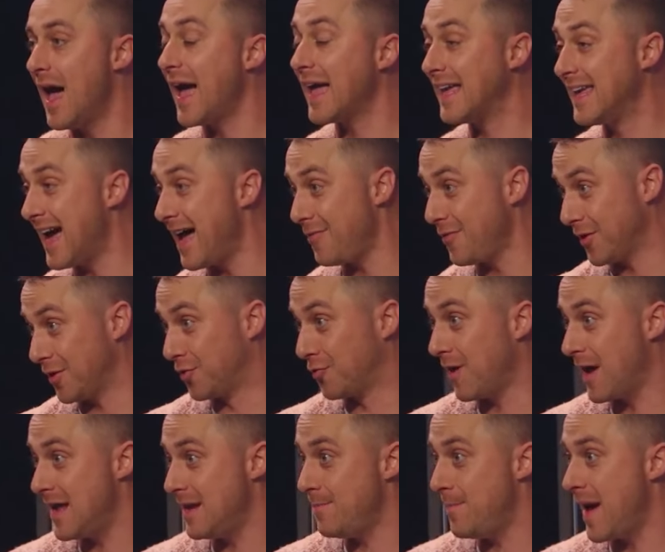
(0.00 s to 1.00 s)
I got the
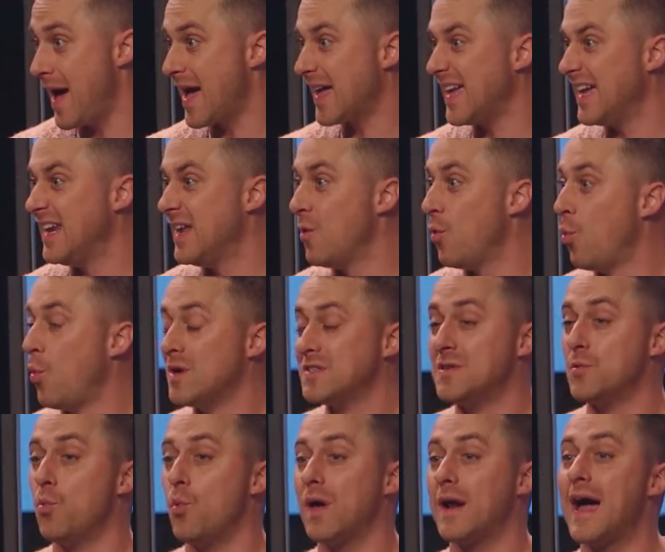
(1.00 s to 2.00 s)
grade back, and it
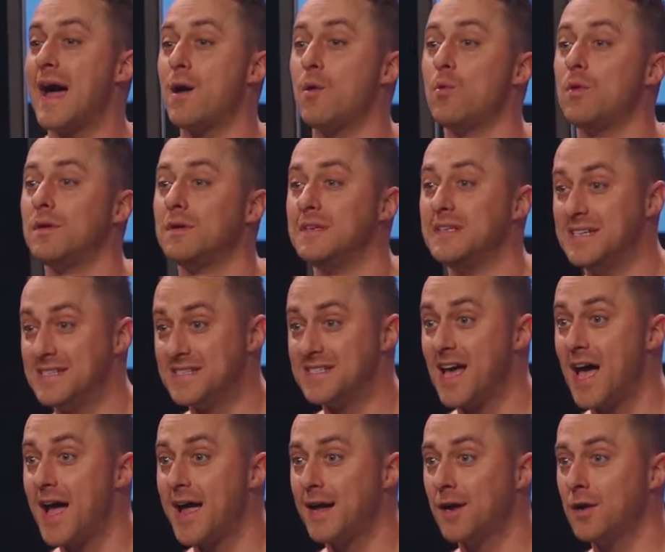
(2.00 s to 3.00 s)
wasn't what I
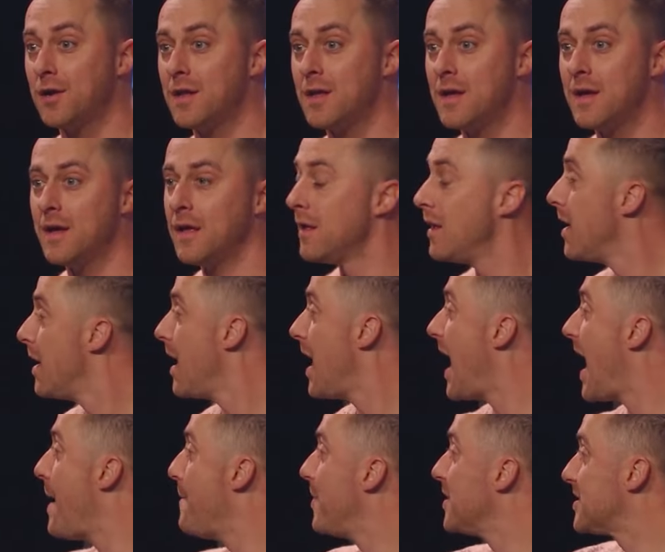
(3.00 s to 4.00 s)
desired.
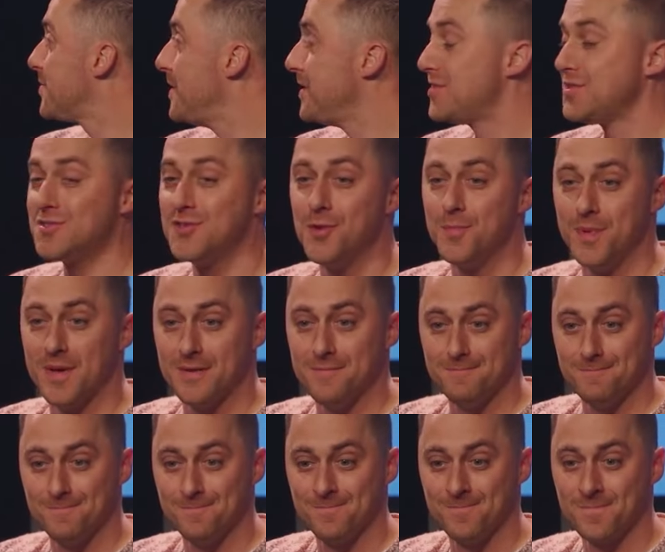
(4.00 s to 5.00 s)
I must be
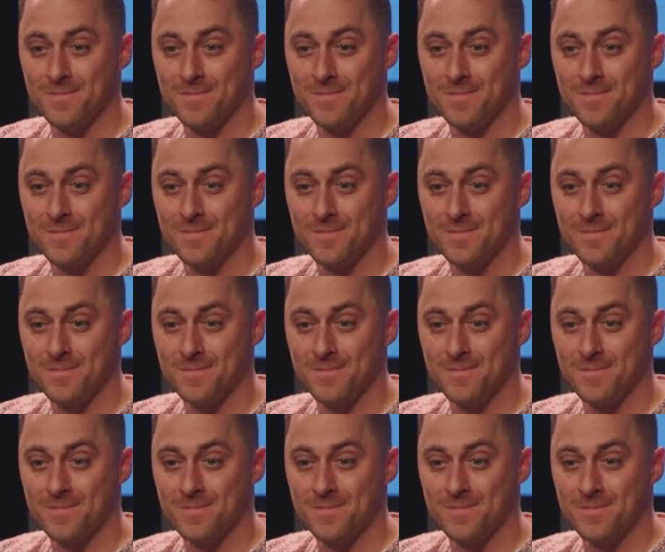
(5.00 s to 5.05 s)
stupid.